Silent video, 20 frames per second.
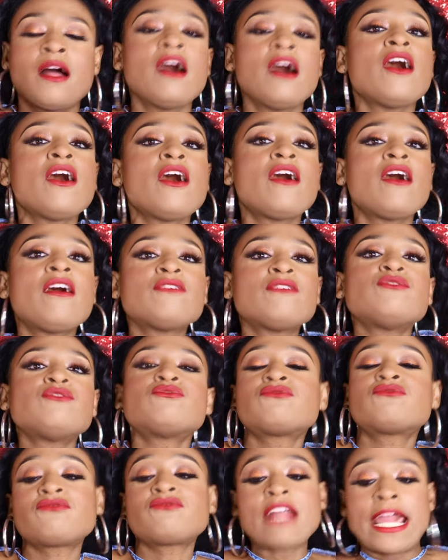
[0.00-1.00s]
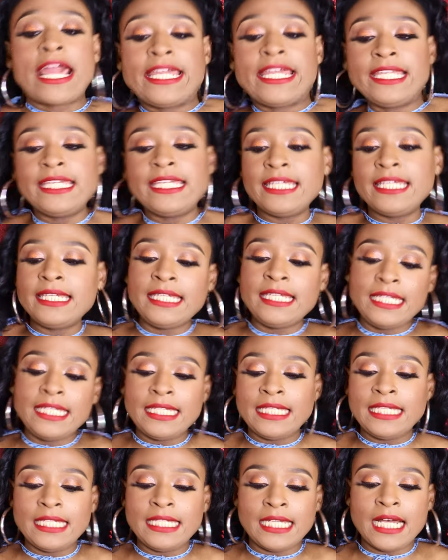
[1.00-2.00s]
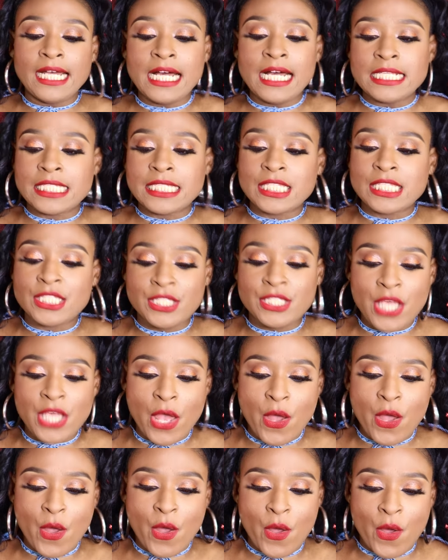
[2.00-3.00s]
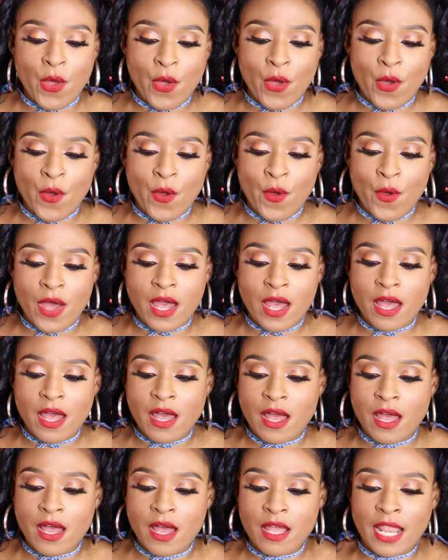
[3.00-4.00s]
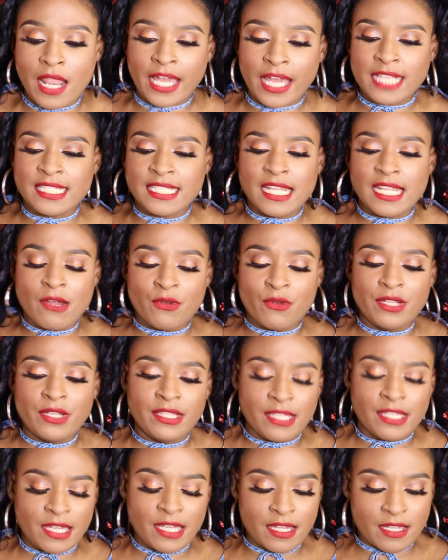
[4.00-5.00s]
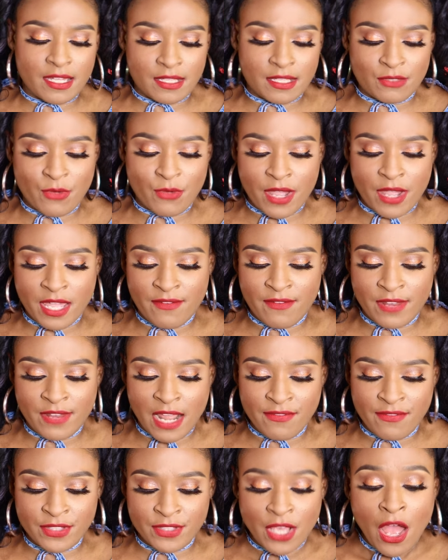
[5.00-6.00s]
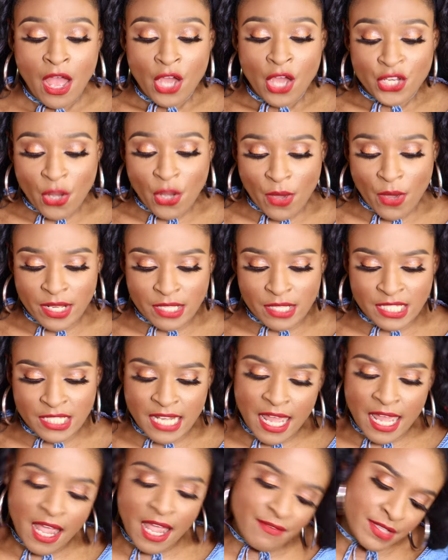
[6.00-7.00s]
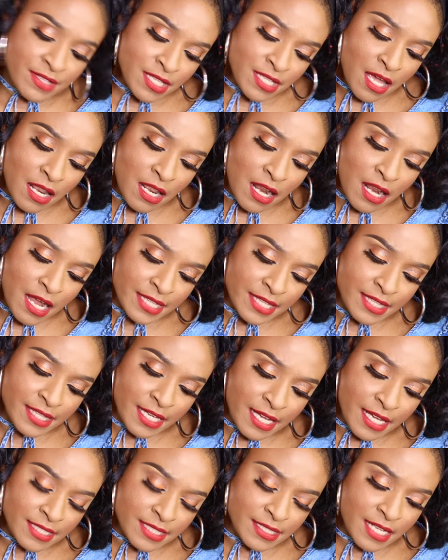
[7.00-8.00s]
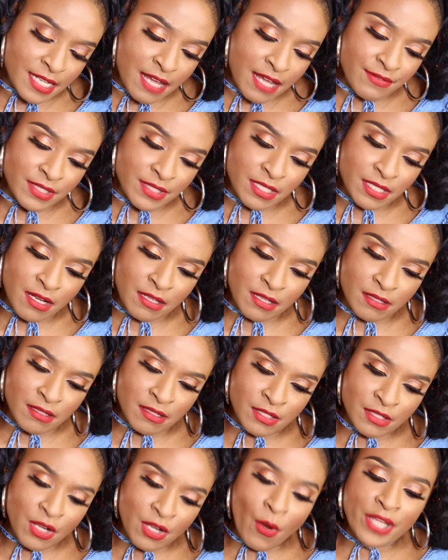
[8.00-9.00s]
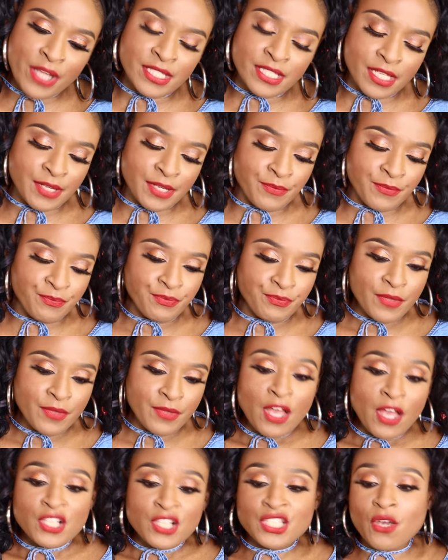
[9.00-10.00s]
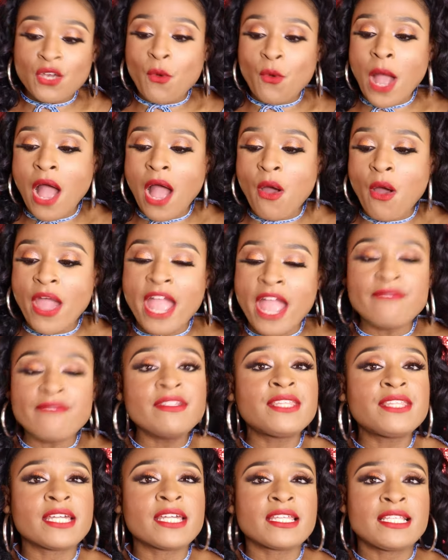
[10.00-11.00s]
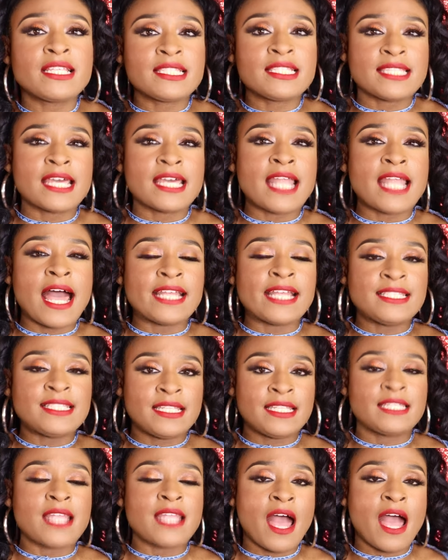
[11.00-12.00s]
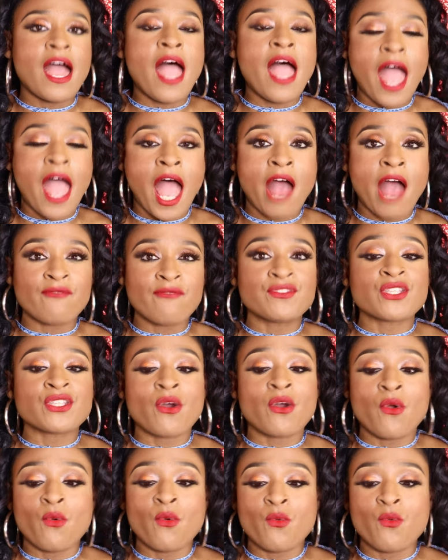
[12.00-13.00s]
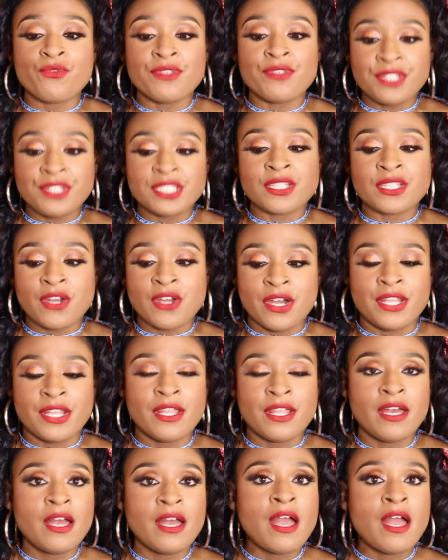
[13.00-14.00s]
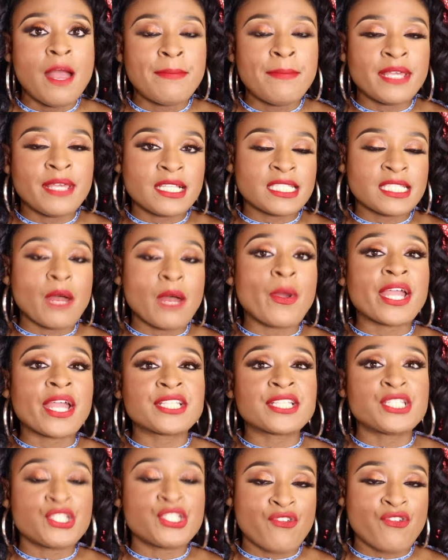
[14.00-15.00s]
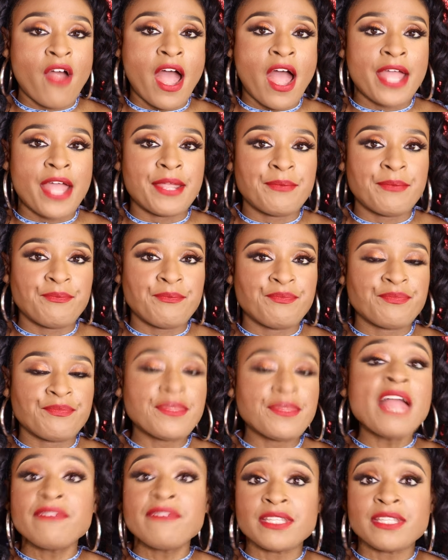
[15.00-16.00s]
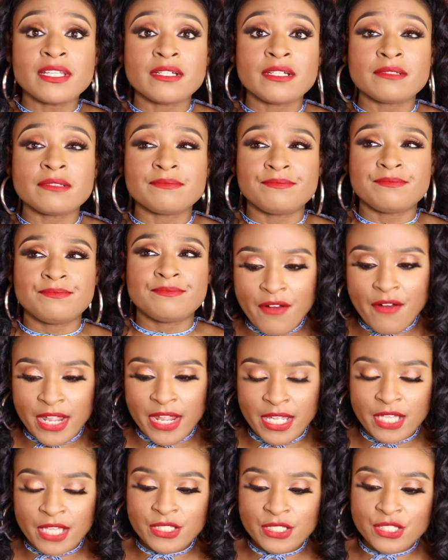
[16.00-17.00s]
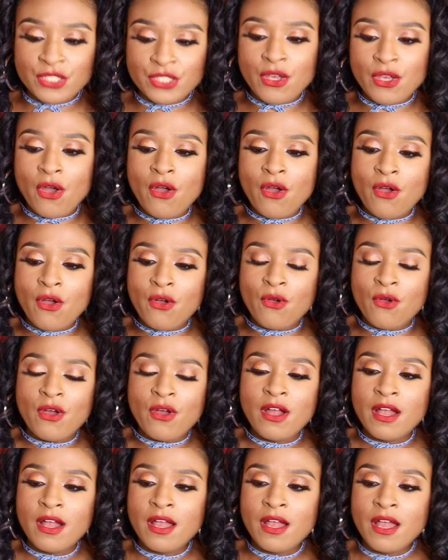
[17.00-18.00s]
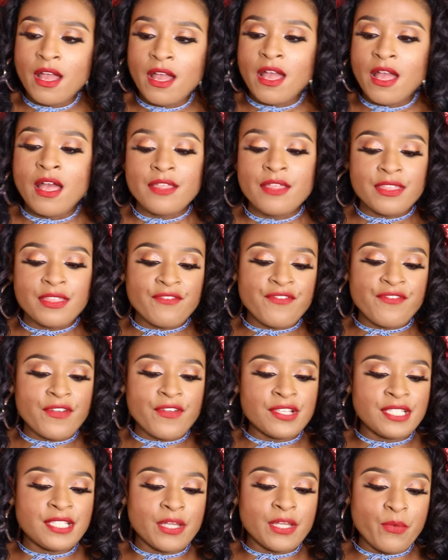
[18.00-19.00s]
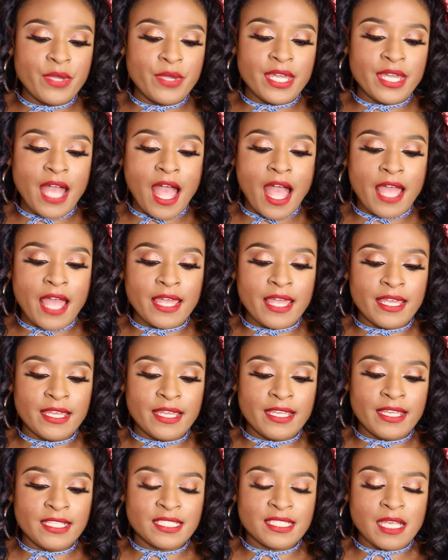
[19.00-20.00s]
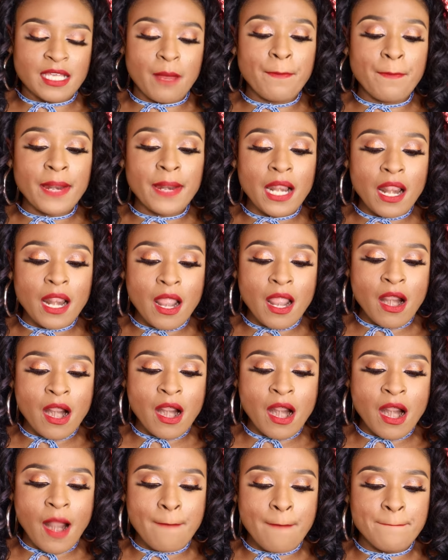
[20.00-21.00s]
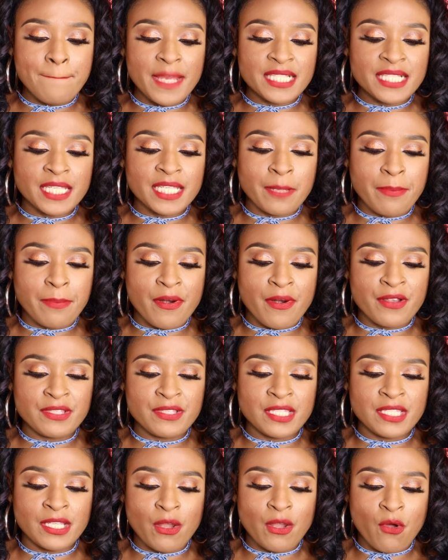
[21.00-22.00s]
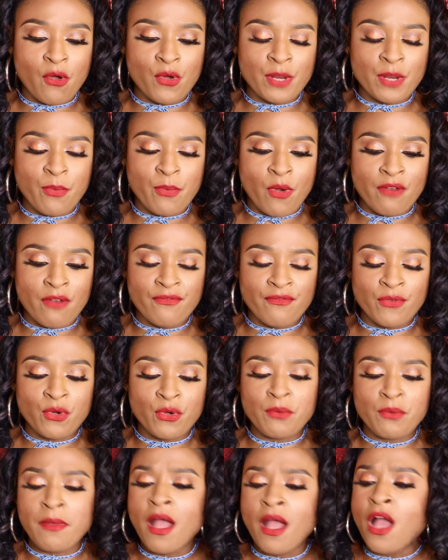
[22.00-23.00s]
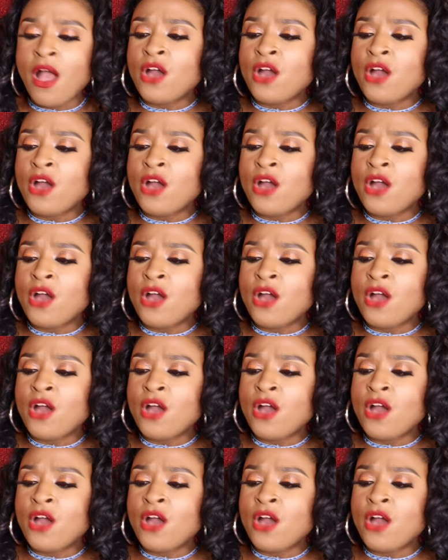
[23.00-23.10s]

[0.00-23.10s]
All righty, so like I said, I only think, do I even have this? No, did I have this color? I think I did have this color. No, I didn't. So, wow, everything in this set I did not have. So, this is good because now I get to try everything. All right, so the first thing we got is a Pleur Missing Person Eau de Parfum.